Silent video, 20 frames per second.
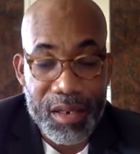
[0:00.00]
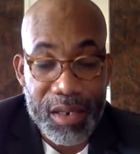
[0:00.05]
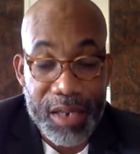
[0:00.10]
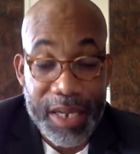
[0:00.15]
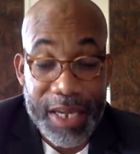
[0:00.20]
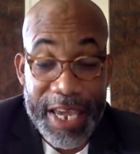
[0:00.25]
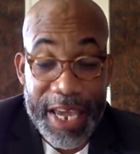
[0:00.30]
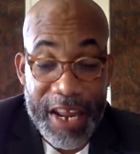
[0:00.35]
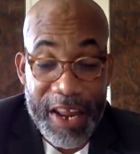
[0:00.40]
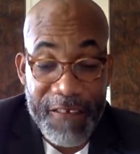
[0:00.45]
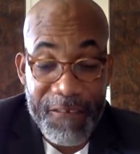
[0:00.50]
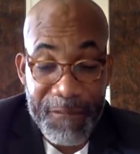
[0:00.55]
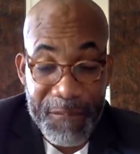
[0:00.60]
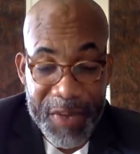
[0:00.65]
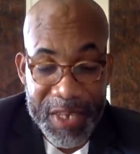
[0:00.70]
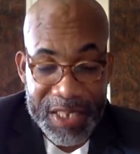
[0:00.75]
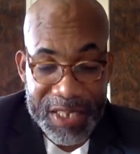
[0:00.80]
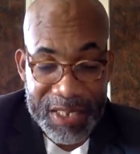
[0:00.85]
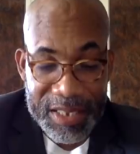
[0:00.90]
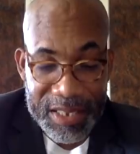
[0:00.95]
The Kenneth
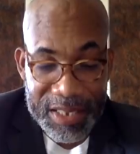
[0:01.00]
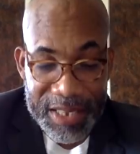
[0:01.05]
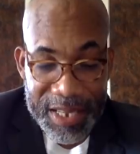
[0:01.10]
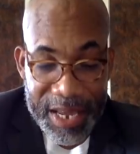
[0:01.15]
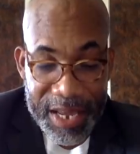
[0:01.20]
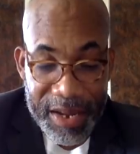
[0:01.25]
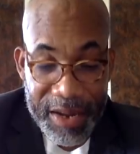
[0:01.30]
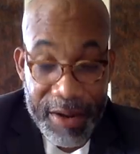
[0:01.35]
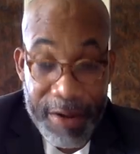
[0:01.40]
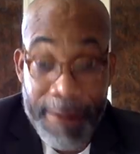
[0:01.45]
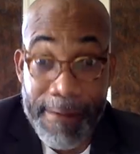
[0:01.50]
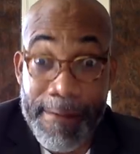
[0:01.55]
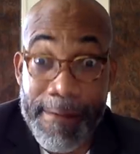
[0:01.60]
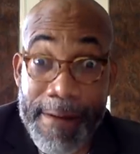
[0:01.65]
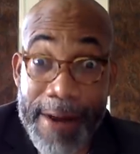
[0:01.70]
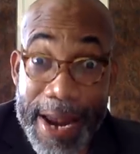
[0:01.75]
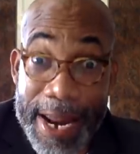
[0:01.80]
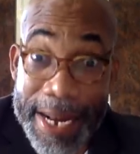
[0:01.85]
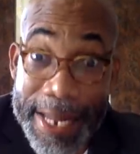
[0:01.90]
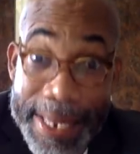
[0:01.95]
person said,
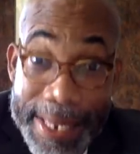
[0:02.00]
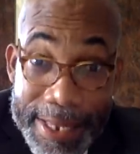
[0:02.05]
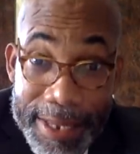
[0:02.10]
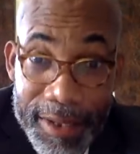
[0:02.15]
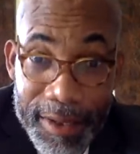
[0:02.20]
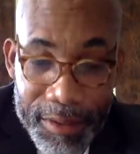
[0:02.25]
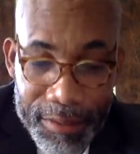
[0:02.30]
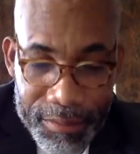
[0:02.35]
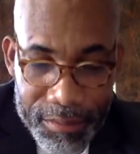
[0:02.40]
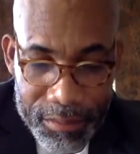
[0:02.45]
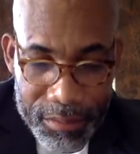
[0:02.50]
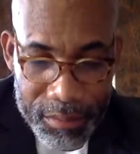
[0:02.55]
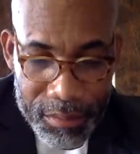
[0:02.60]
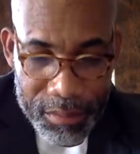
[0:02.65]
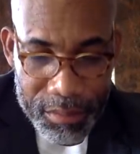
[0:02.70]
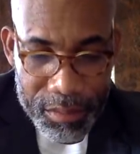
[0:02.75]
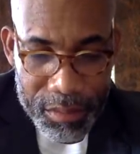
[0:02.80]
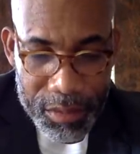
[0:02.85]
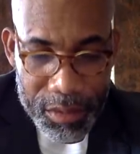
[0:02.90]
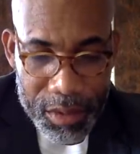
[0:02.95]
really?
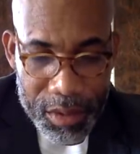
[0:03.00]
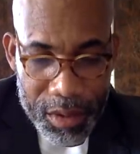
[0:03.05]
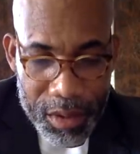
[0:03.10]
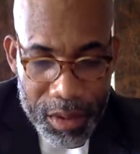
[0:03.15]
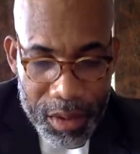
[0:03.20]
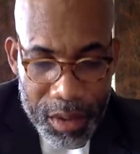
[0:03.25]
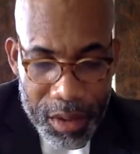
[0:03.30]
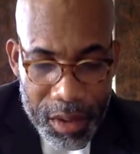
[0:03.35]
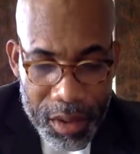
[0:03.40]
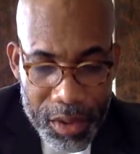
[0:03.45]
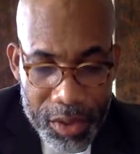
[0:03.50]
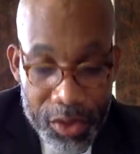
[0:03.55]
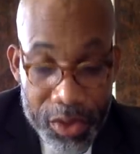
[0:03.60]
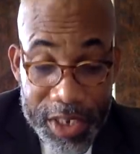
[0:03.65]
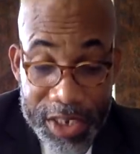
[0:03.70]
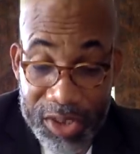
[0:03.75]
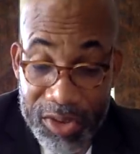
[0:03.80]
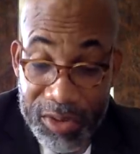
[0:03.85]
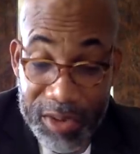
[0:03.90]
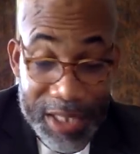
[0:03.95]
You
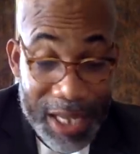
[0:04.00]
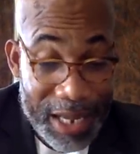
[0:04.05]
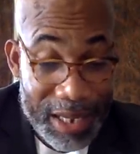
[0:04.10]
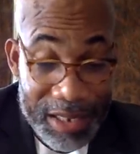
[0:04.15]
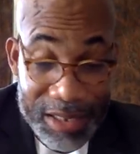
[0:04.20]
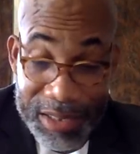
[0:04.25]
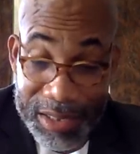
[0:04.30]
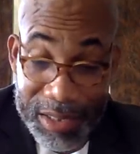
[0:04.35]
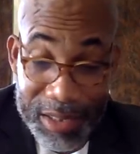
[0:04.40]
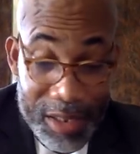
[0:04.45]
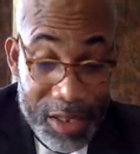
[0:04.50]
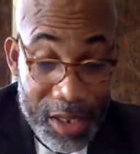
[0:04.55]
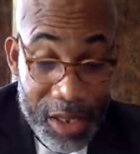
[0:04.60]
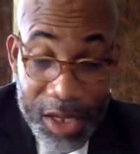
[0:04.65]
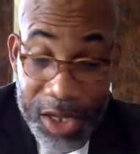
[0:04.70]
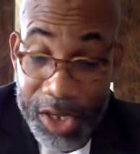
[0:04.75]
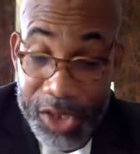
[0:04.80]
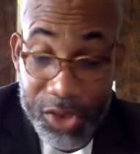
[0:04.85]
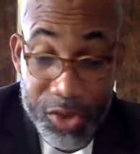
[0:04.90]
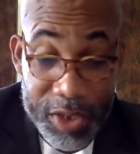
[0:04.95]
need to
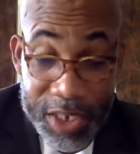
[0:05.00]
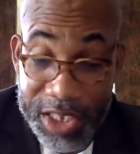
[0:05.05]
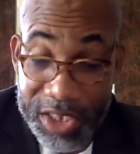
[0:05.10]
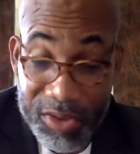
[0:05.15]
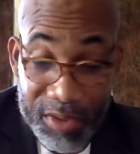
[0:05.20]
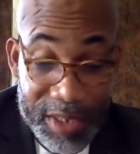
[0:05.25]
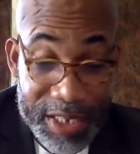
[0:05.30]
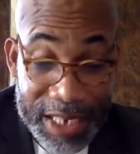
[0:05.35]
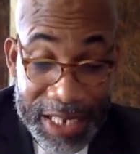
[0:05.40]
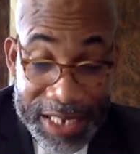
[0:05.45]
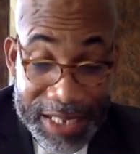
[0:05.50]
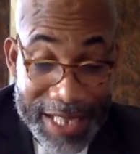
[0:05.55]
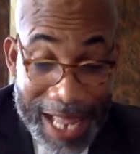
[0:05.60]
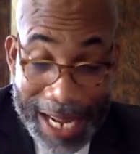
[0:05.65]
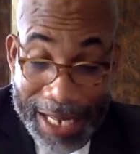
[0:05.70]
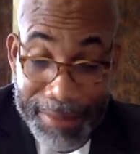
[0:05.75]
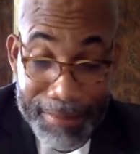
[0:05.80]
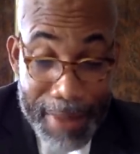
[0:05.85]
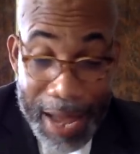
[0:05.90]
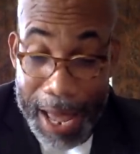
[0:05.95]
delete
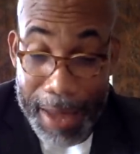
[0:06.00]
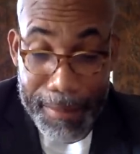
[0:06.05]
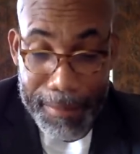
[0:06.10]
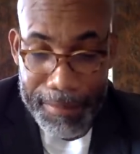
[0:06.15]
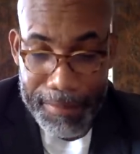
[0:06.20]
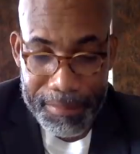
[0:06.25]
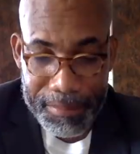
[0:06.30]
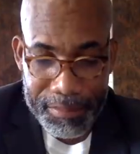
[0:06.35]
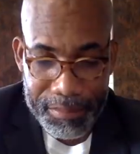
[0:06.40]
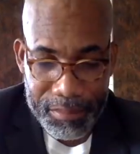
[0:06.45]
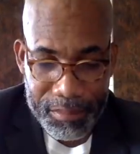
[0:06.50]
that, ma'am.